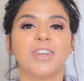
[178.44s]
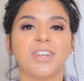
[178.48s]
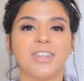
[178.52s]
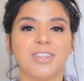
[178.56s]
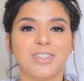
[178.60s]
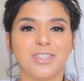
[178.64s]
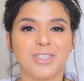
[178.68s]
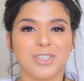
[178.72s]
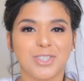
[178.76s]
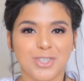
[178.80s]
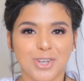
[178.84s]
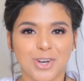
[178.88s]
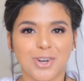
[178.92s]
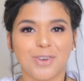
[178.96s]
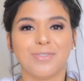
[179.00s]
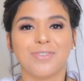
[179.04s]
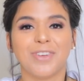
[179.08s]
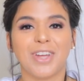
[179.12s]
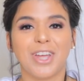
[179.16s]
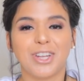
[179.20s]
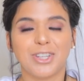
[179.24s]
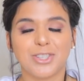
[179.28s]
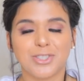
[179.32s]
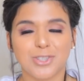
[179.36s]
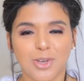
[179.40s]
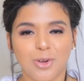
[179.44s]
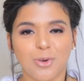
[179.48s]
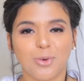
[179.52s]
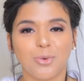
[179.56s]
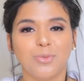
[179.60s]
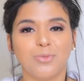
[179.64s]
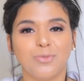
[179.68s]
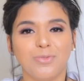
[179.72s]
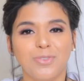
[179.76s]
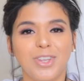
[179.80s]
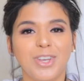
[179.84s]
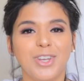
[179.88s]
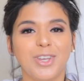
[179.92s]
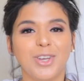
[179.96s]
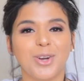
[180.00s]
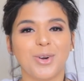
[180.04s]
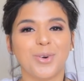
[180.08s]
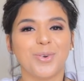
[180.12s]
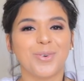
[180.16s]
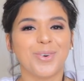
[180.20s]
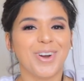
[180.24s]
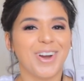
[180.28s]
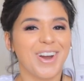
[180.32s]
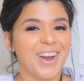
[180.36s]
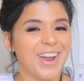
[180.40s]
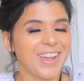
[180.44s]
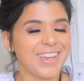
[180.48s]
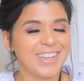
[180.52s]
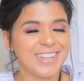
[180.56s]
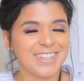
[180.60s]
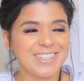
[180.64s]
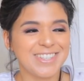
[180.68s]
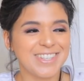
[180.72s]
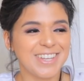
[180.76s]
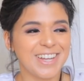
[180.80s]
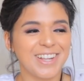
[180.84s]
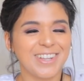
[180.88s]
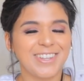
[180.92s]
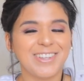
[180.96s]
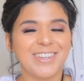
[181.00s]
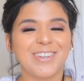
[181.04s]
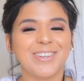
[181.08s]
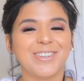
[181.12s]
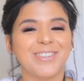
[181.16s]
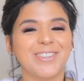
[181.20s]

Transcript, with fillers: that it deserved its own video where I can tell you